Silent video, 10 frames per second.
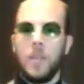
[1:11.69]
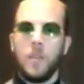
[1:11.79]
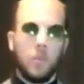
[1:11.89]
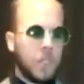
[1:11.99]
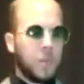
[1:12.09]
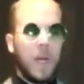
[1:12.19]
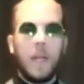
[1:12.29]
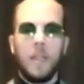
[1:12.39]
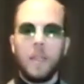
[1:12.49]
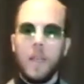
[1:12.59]
You can
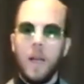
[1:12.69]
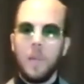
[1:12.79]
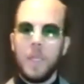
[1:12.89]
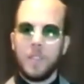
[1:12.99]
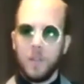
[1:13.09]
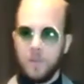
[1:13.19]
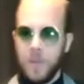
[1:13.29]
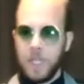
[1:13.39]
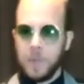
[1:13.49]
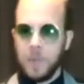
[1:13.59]
respond in the comments on
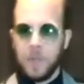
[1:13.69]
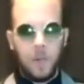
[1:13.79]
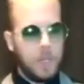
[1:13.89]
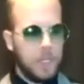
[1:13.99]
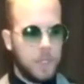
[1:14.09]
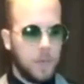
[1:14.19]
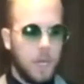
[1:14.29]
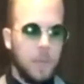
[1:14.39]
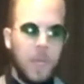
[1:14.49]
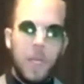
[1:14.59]
Facebook, on
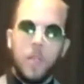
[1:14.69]
Instagram.